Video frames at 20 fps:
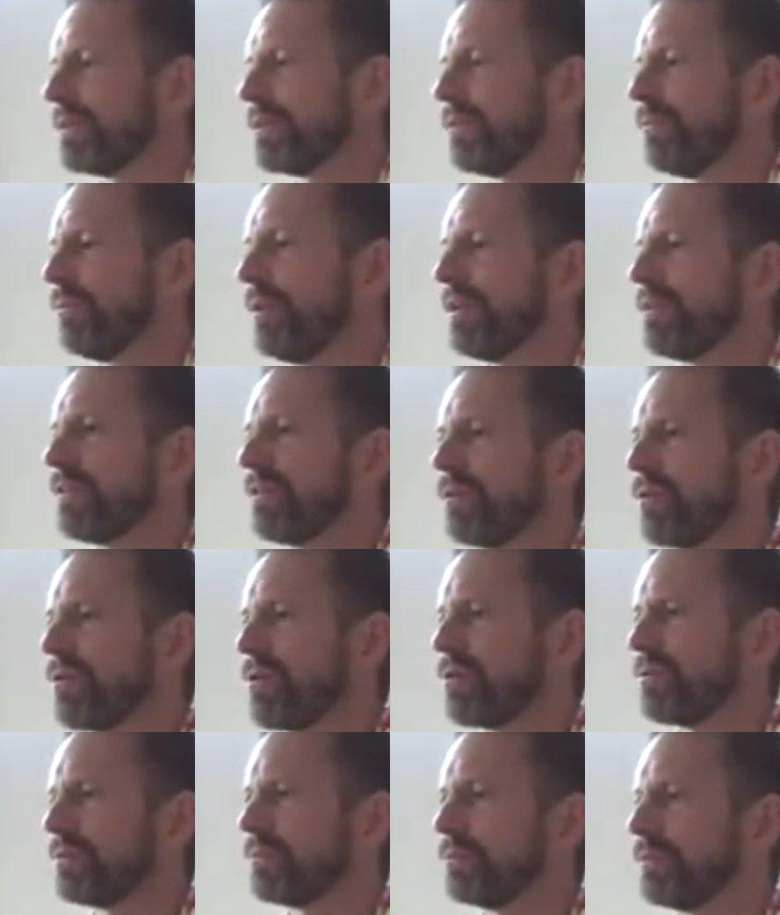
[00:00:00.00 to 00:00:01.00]
with
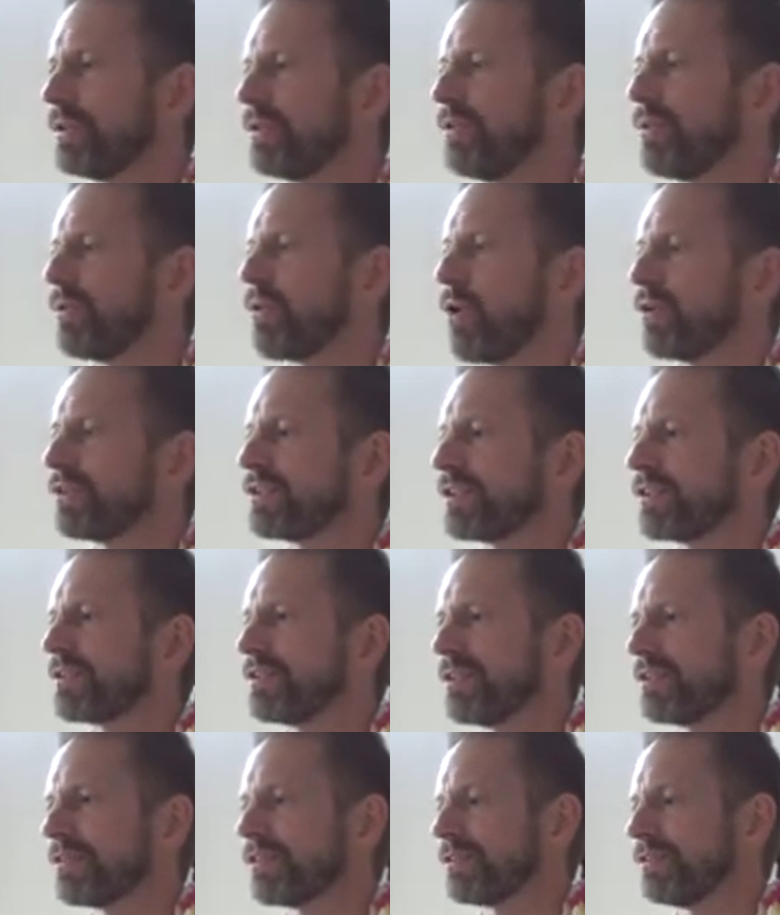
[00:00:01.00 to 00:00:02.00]
your
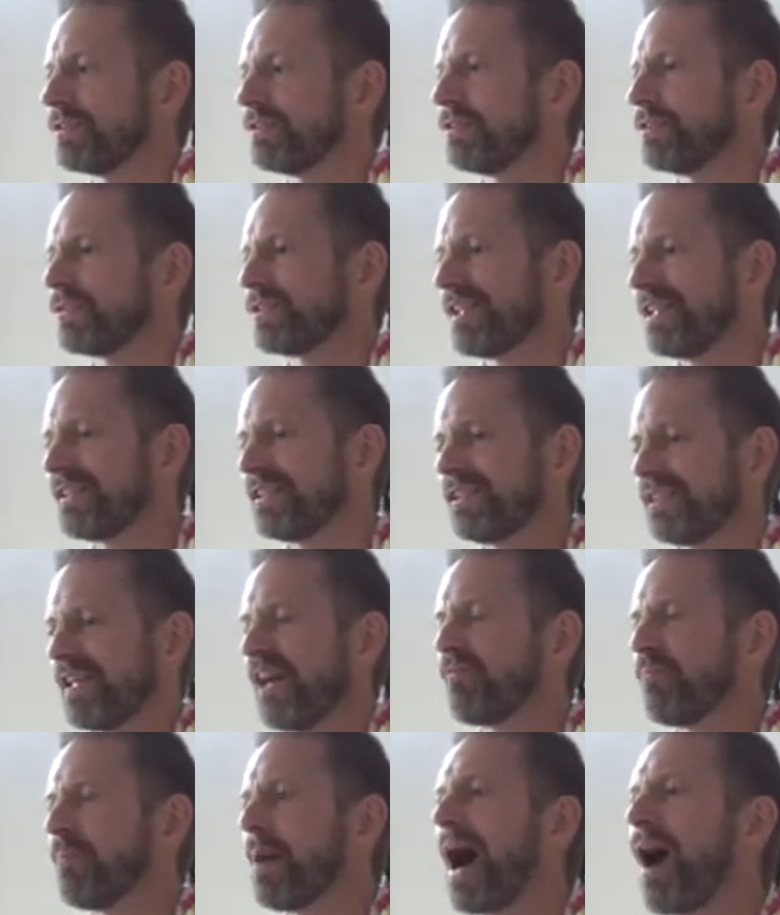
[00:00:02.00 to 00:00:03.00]
consciousness. Your senses
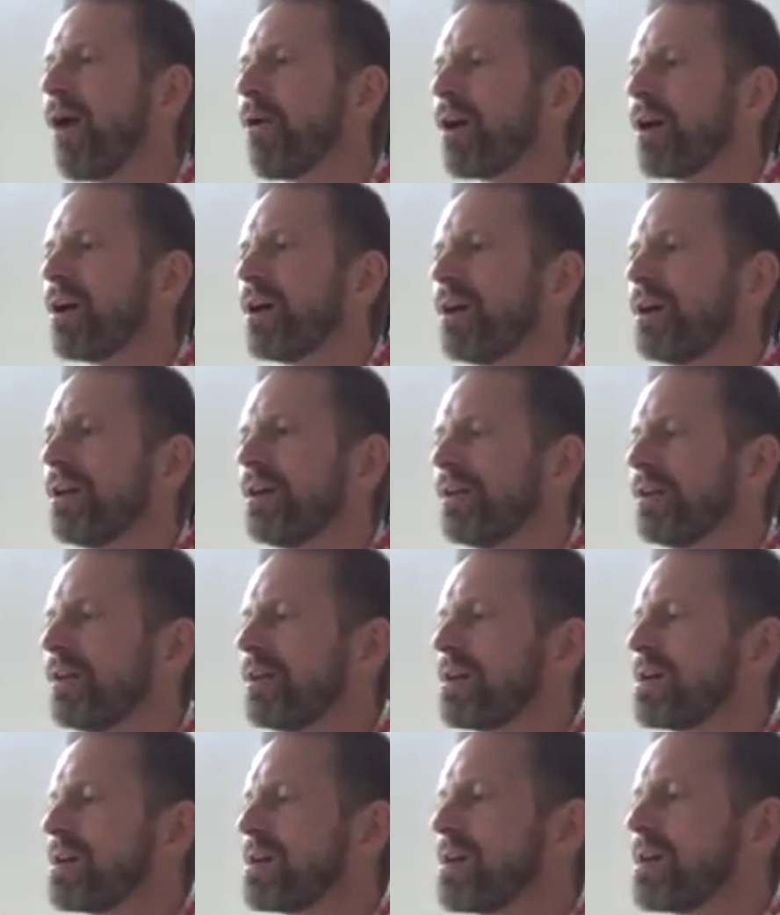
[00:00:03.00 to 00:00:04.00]
have power,
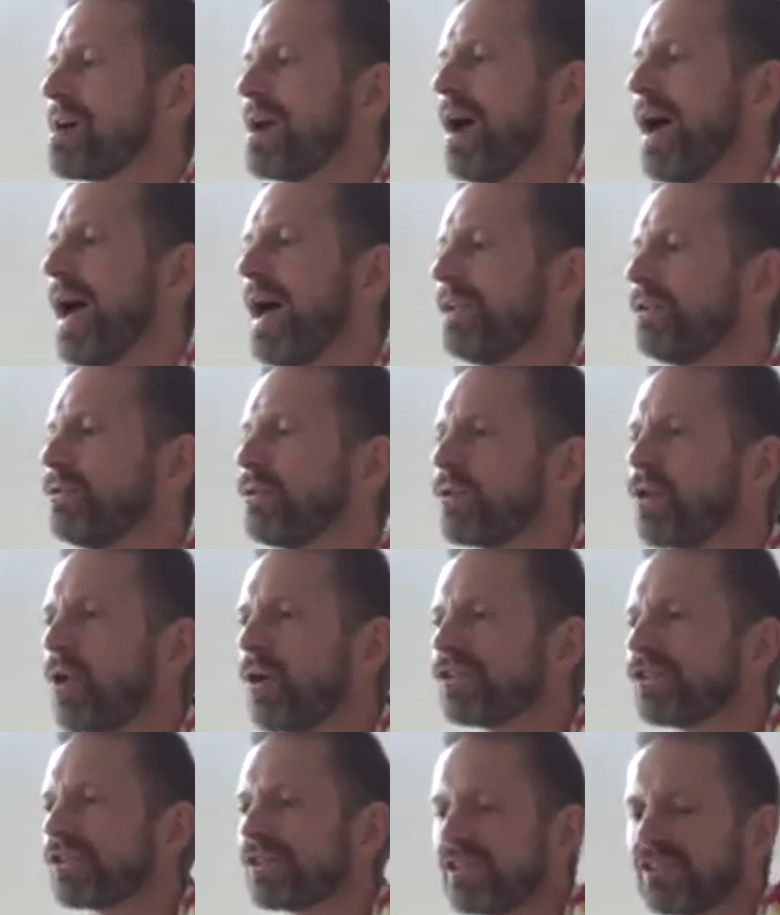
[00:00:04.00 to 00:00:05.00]
and your
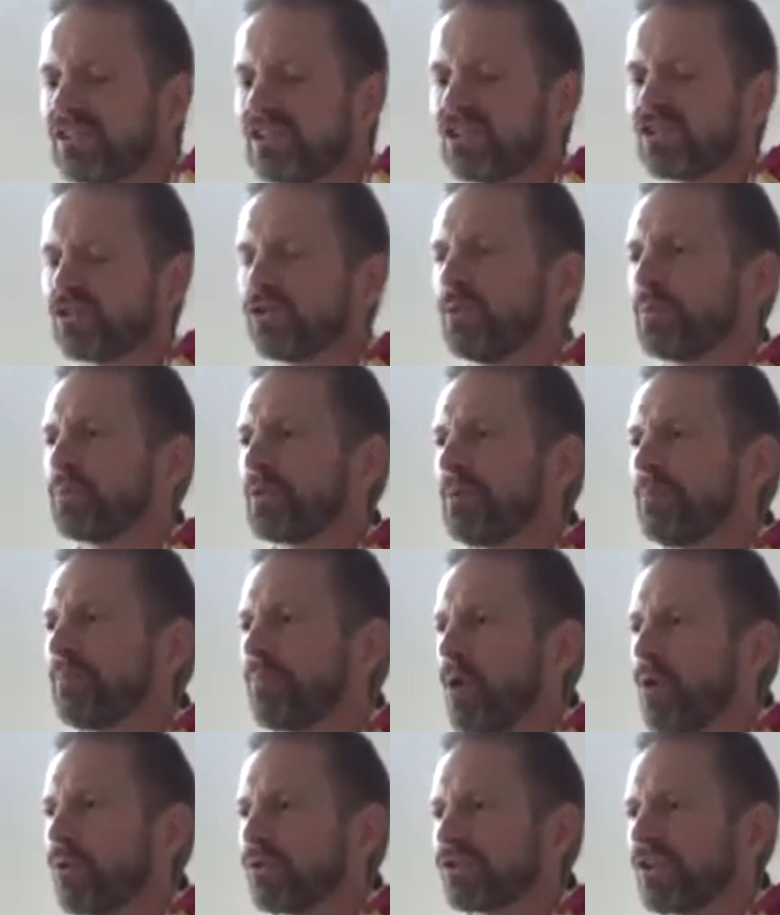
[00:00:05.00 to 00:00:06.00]
consciousness is
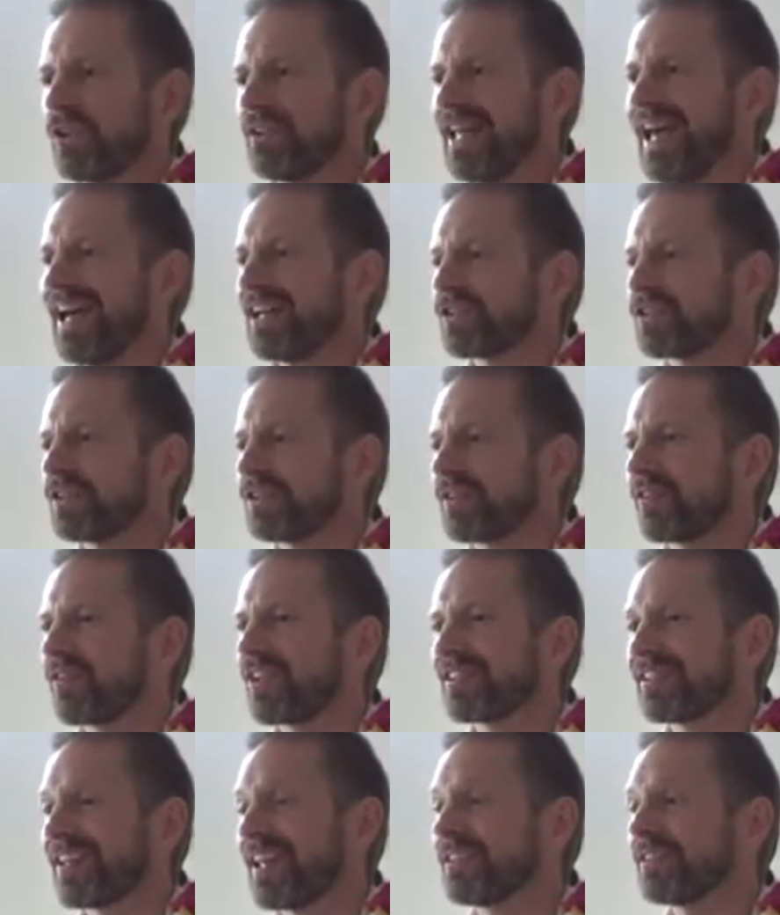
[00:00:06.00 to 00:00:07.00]
superimposed on the actions of the
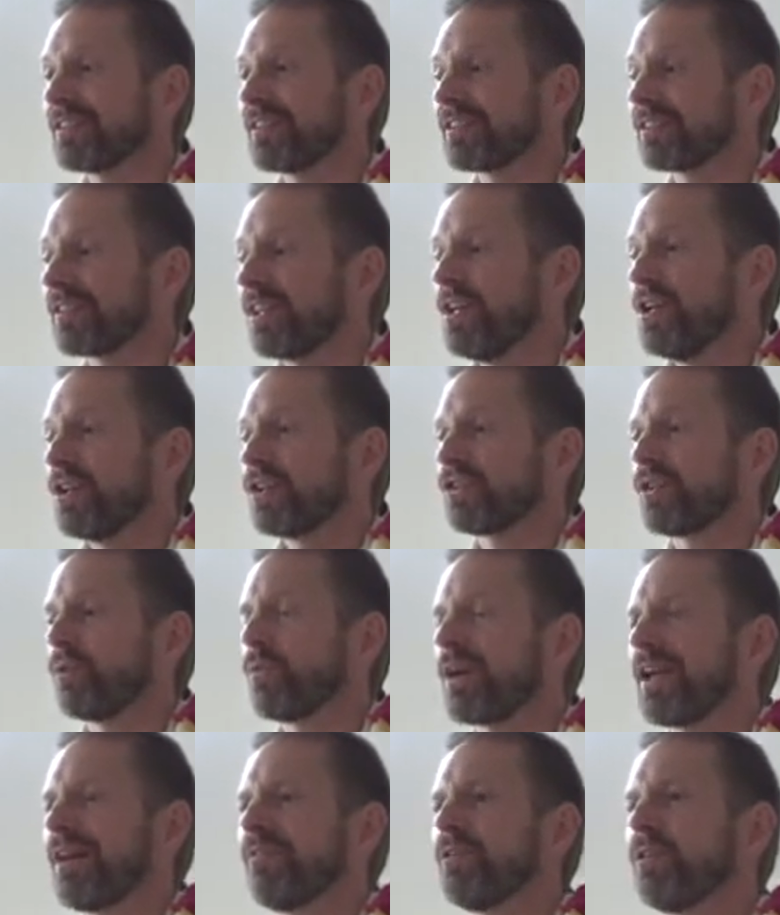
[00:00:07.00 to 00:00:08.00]
senses. So
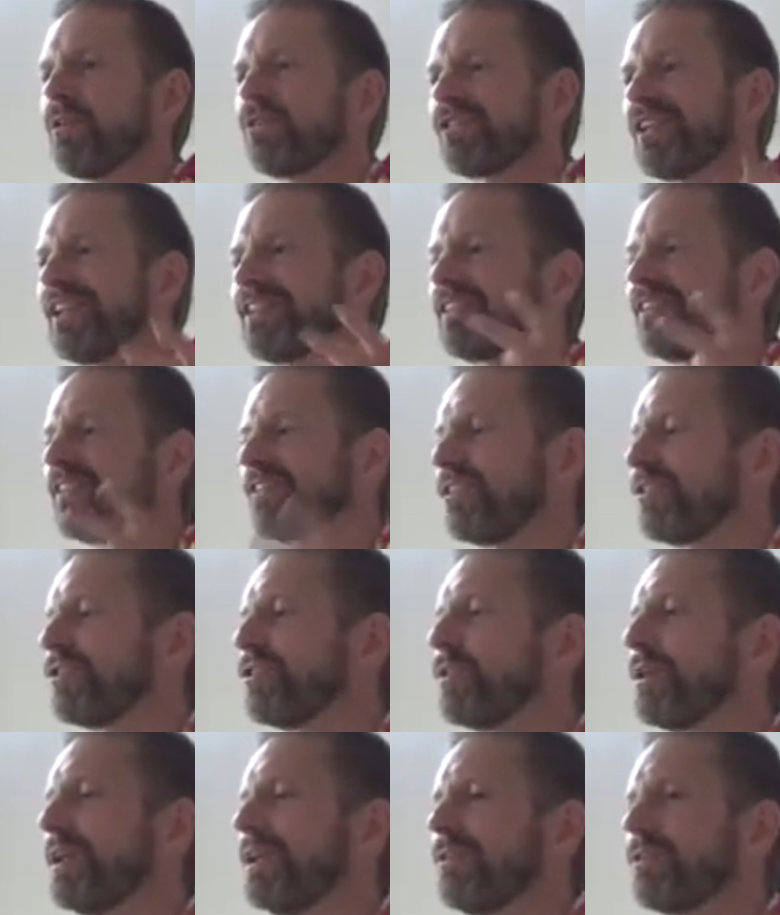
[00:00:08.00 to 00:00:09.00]
whatever your senses are
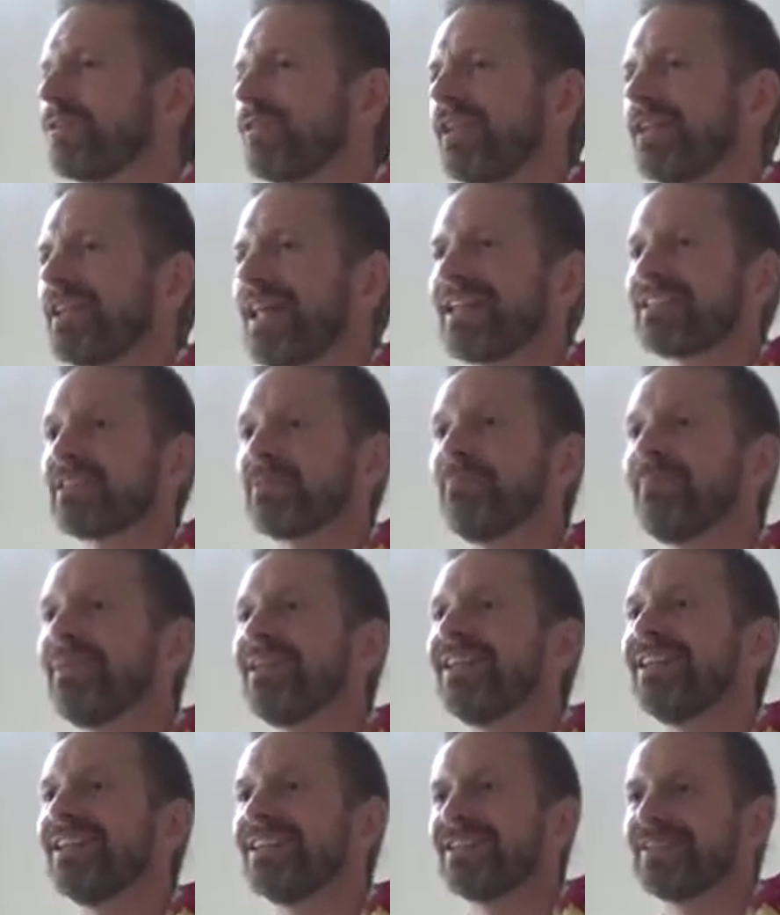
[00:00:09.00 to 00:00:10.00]
doing, you think that's
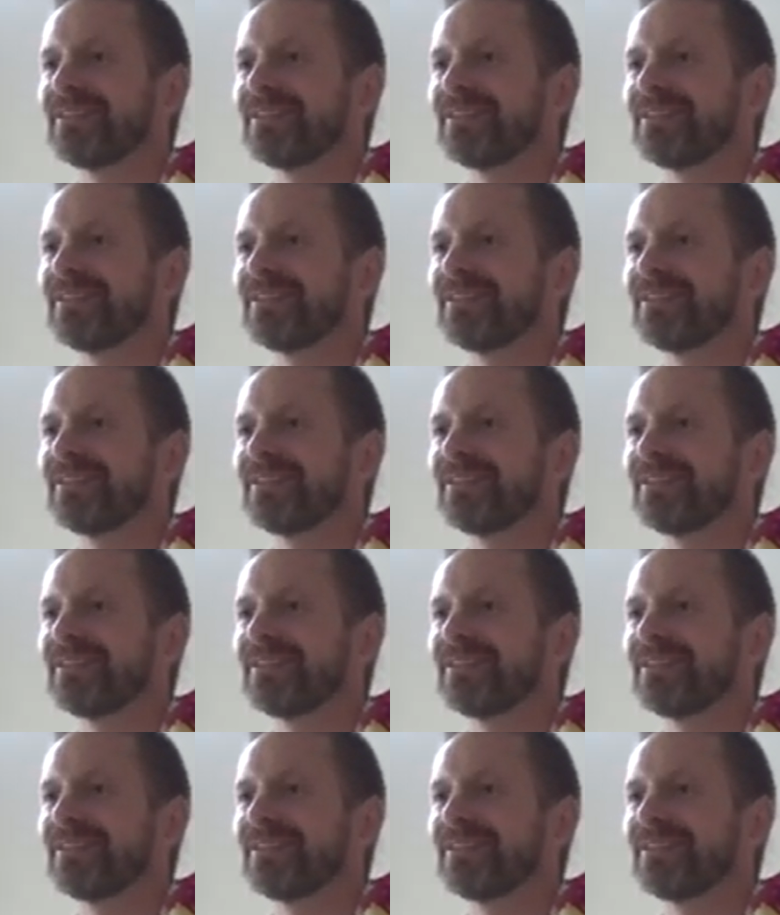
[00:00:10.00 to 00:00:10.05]
me.